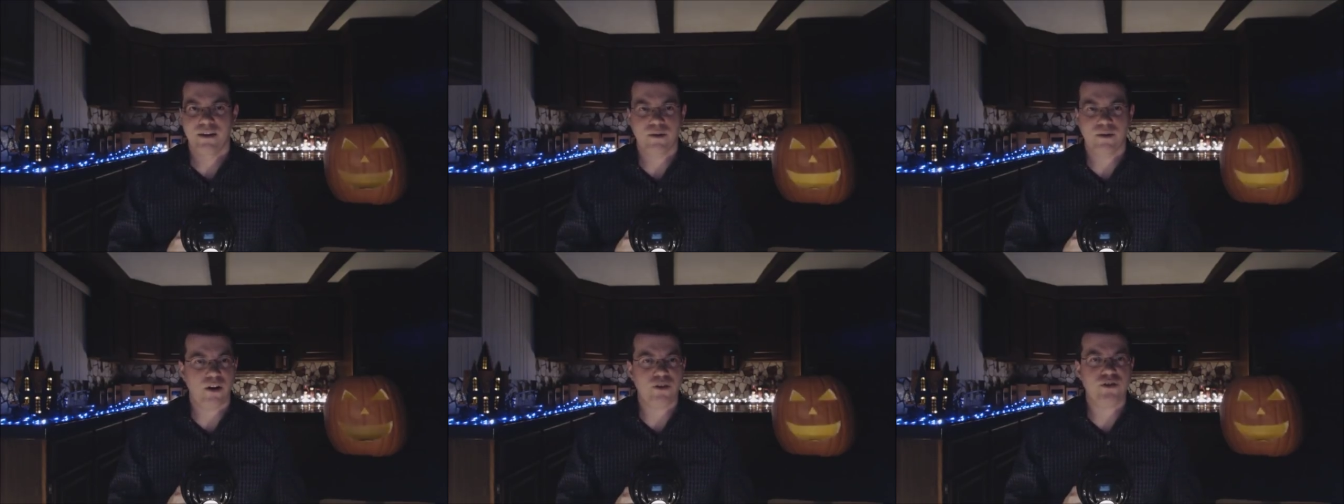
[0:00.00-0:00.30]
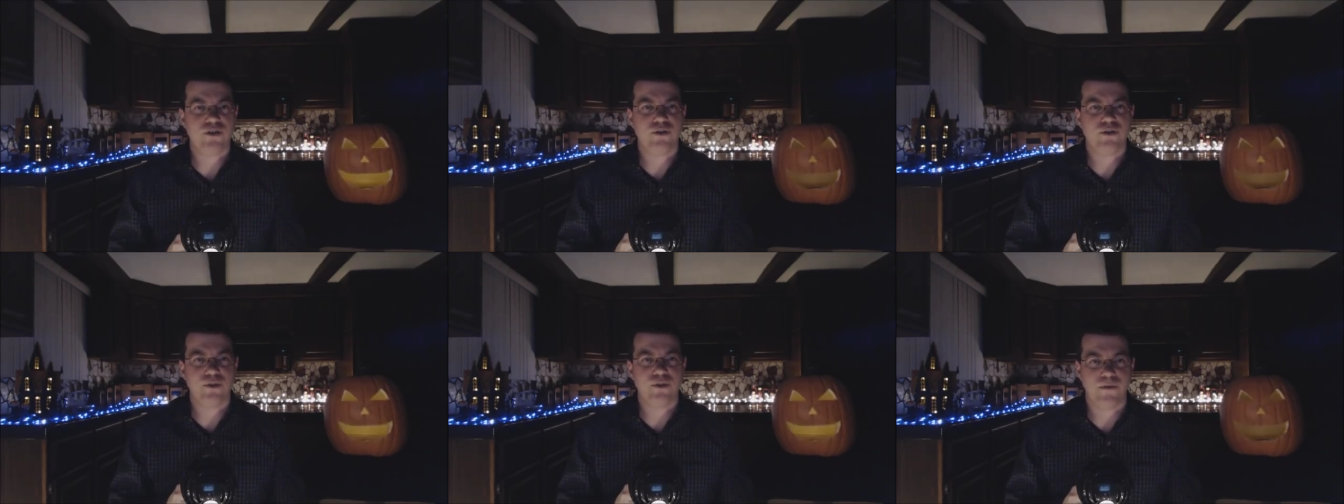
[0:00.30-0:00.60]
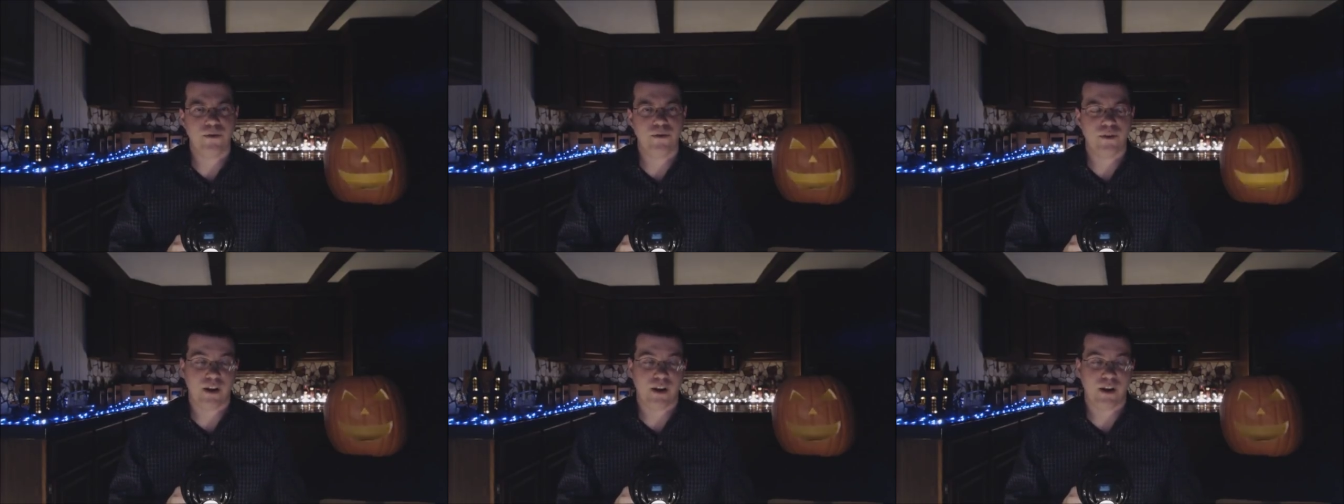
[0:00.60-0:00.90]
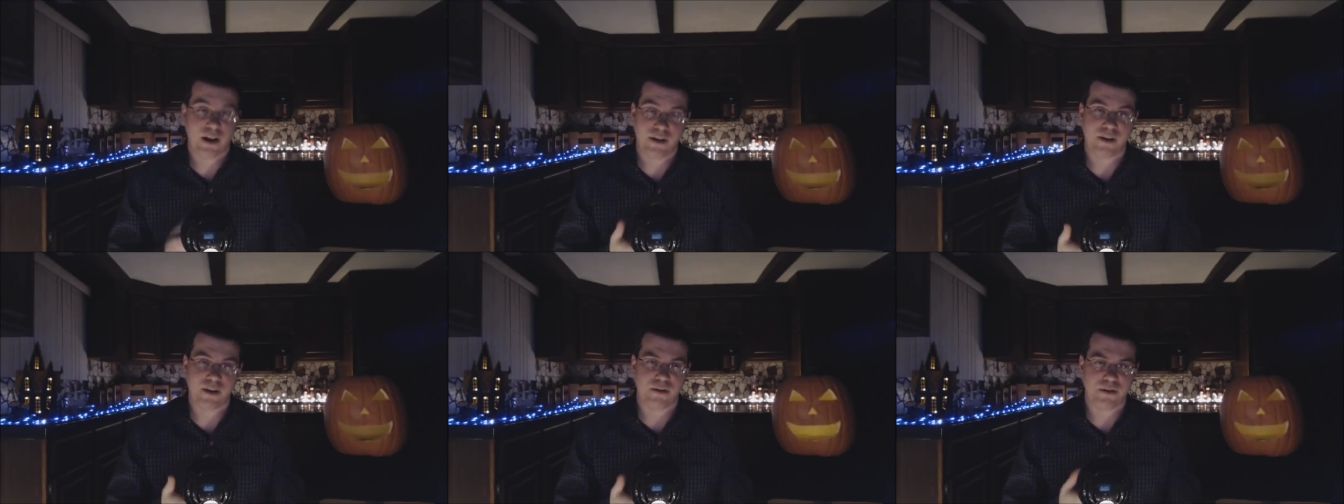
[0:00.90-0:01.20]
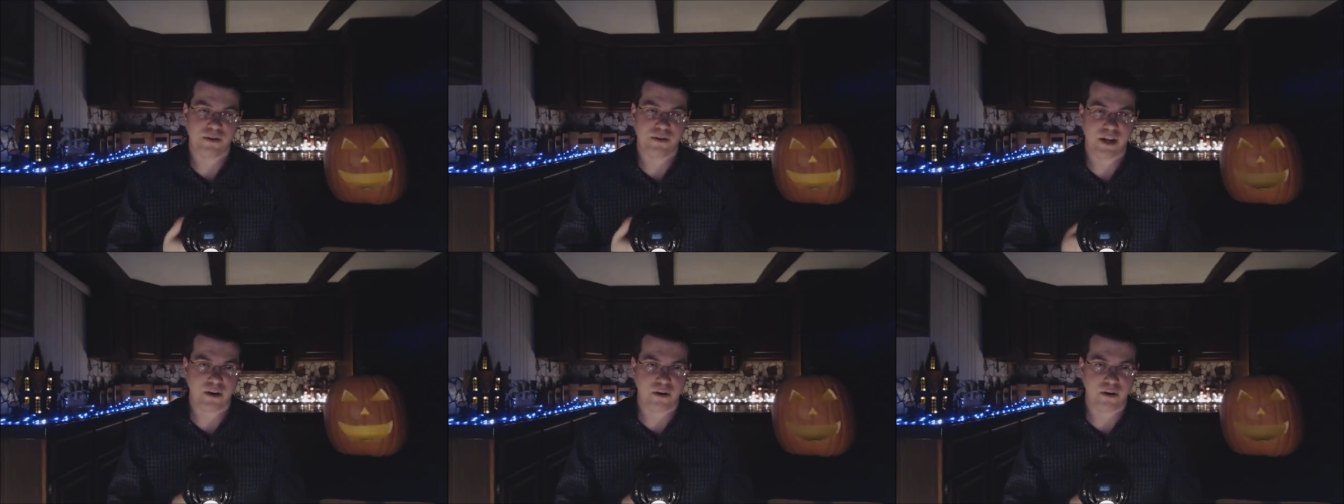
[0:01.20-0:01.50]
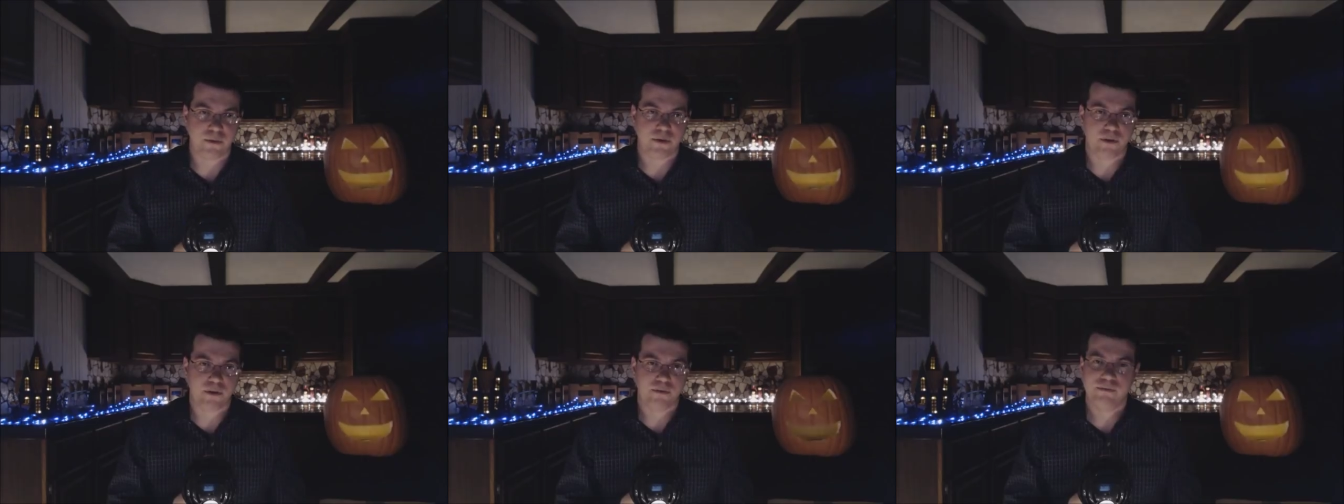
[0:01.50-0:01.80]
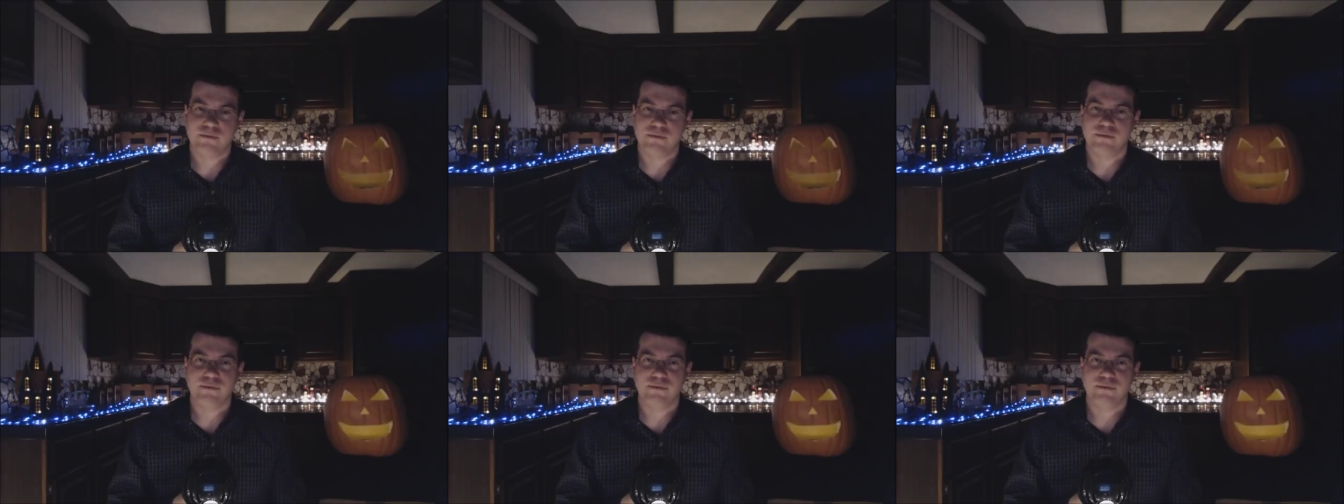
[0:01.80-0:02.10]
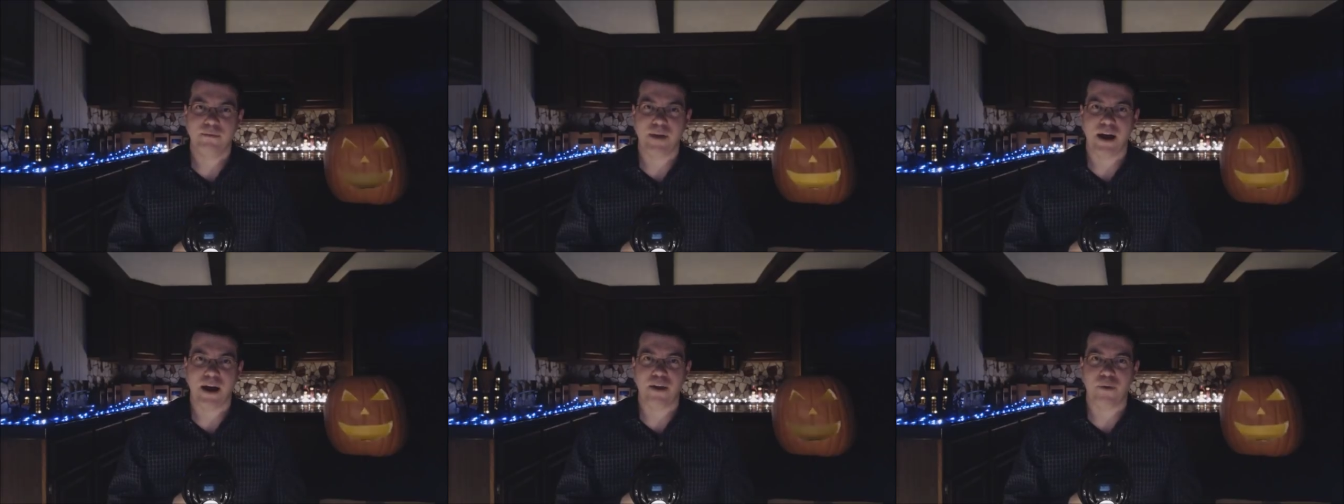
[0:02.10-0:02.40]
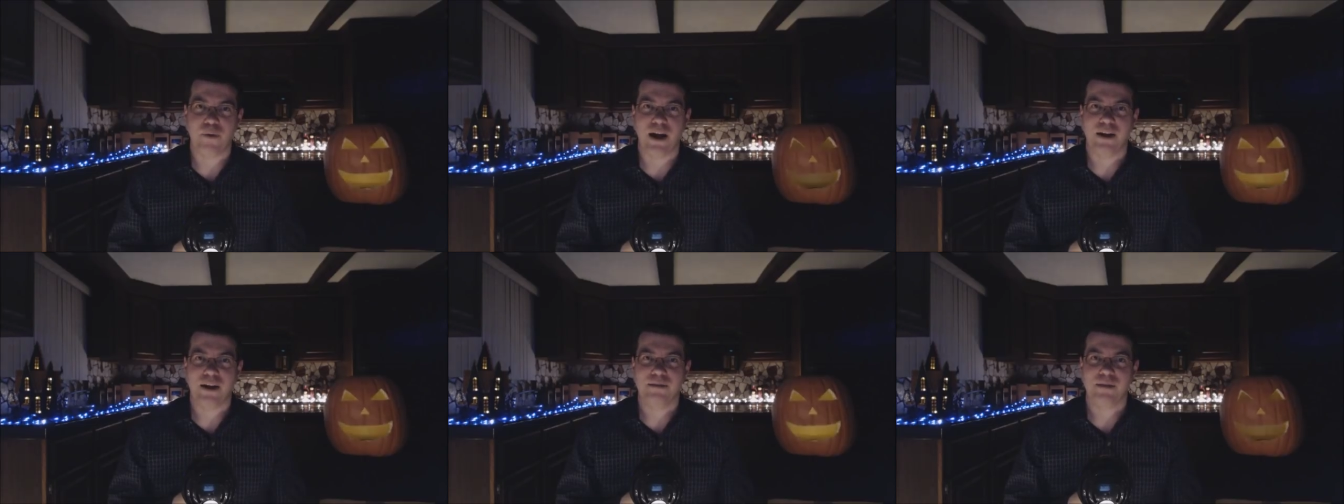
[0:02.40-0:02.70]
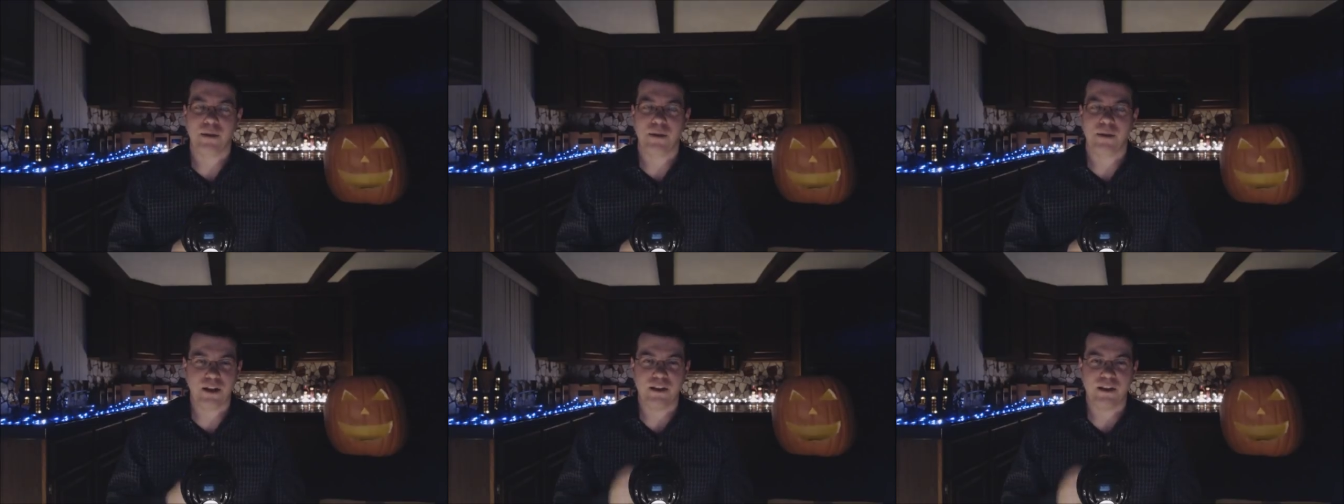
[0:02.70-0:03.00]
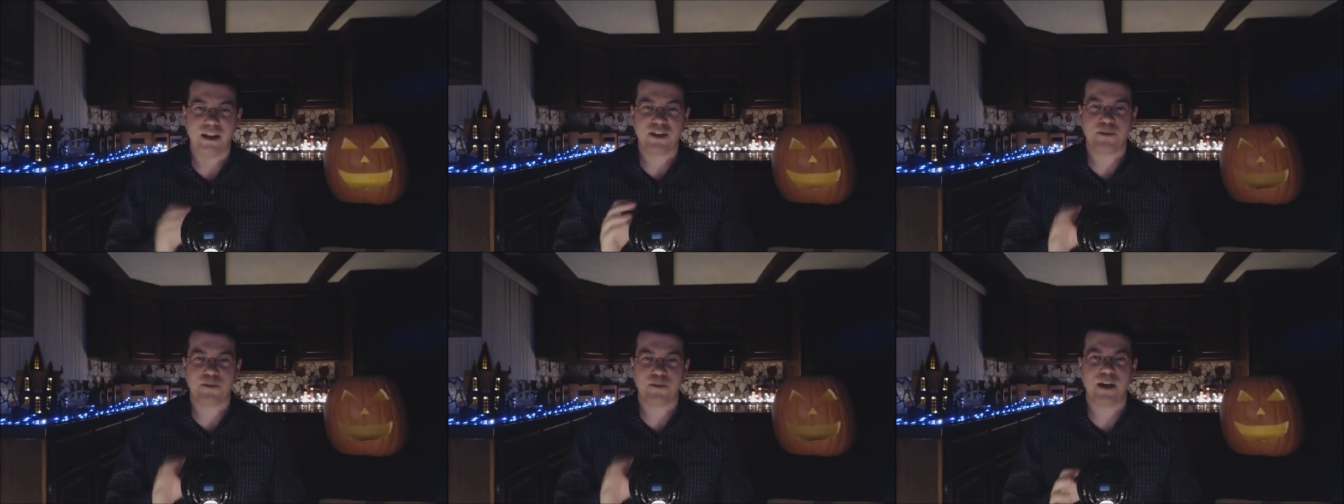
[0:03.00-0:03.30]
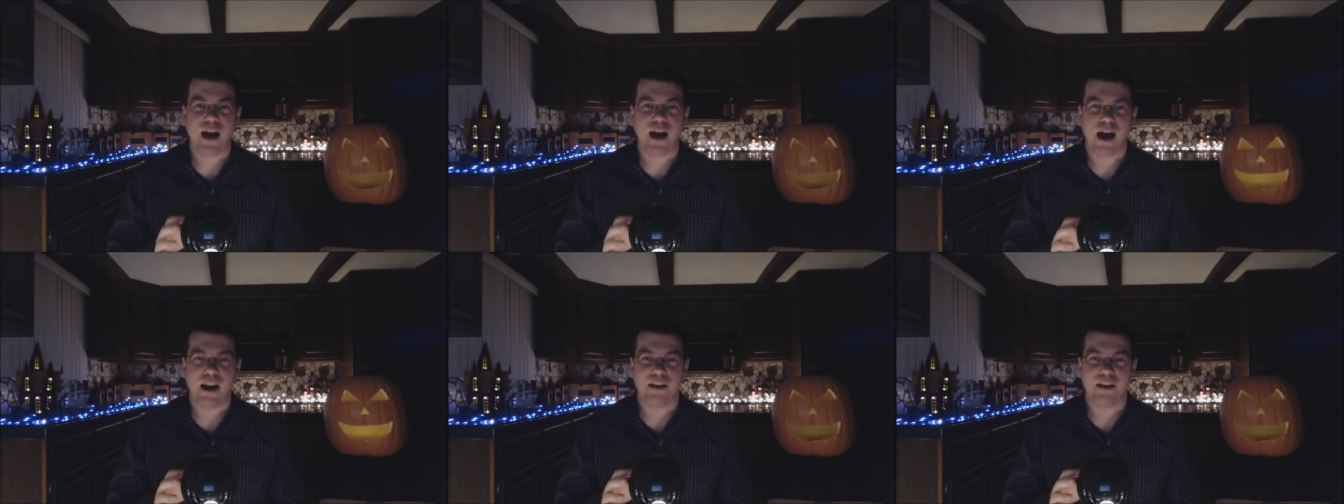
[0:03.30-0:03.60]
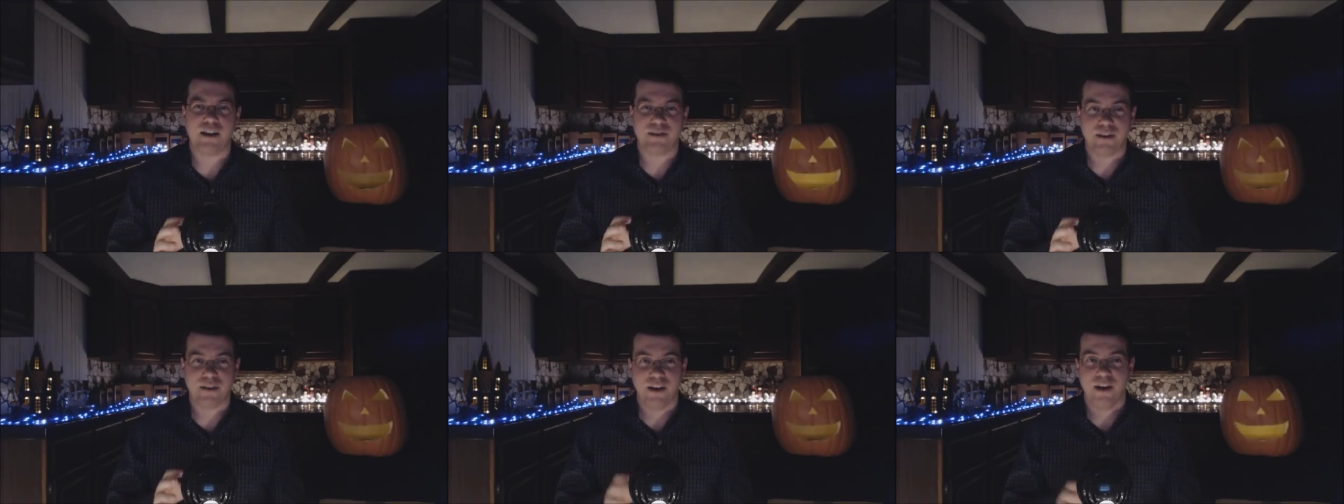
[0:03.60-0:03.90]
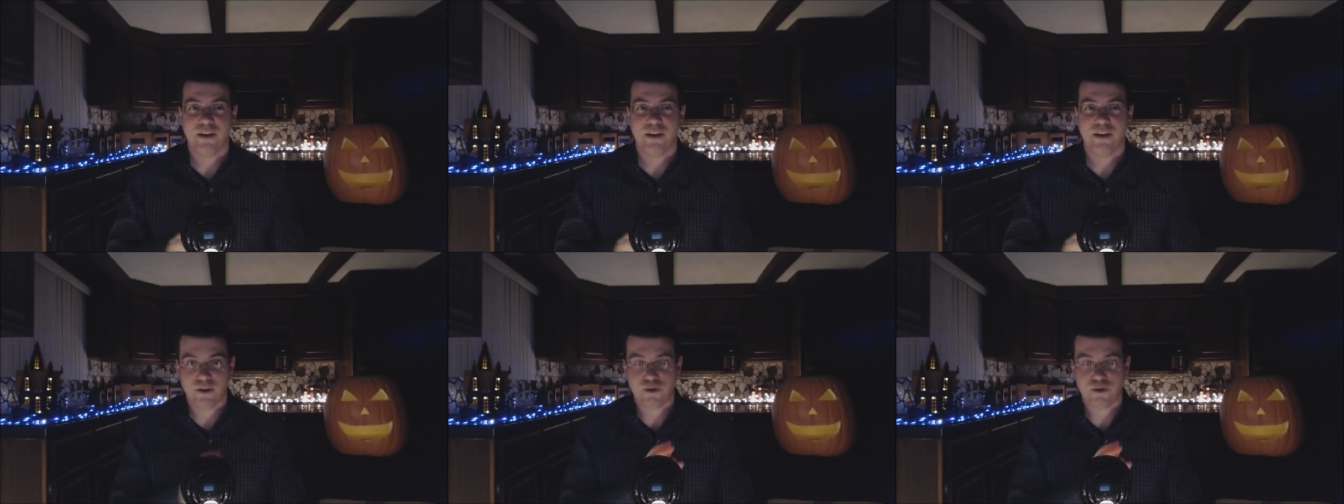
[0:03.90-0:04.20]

There are also a few that I think are terrible, by the way. I mean, let's be honest.